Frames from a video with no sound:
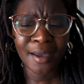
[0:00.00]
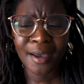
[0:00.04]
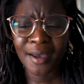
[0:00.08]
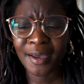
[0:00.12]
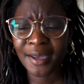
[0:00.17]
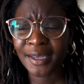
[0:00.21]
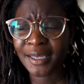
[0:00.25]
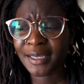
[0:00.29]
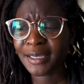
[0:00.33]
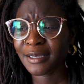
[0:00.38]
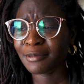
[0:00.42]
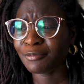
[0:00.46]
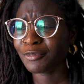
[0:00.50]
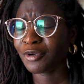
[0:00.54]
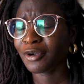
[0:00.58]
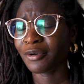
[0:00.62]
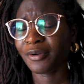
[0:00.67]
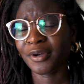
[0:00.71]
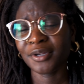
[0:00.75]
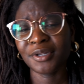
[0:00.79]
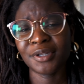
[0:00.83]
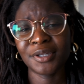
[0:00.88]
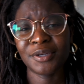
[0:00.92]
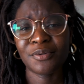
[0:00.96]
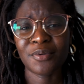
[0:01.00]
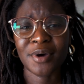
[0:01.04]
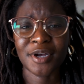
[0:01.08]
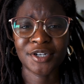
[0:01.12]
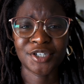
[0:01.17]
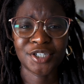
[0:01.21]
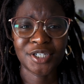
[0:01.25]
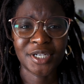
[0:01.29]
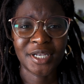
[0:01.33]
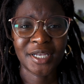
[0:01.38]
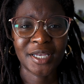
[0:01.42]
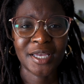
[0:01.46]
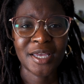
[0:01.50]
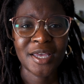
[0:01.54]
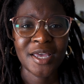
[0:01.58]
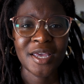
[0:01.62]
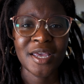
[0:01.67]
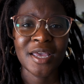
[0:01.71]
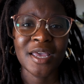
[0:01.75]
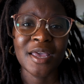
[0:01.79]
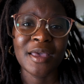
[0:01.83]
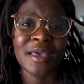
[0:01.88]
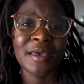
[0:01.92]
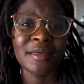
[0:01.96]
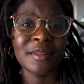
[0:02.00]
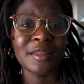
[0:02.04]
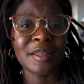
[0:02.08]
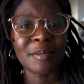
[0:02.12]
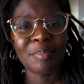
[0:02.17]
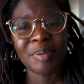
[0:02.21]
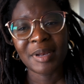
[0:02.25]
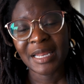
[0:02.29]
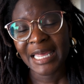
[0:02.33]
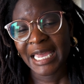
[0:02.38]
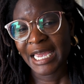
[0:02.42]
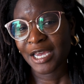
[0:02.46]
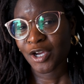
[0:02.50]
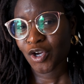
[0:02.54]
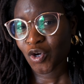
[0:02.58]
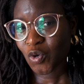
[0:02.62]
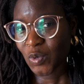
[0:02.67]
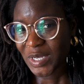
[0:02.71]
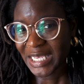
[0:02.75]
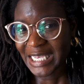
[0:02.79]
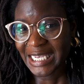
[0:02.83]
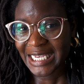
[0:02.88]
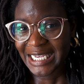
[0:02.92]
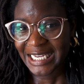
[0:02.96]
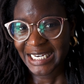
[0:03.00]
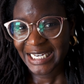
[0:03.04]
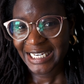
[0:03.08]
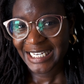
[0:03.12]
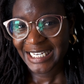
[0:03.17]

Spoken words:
I am currently watching The Plant Queen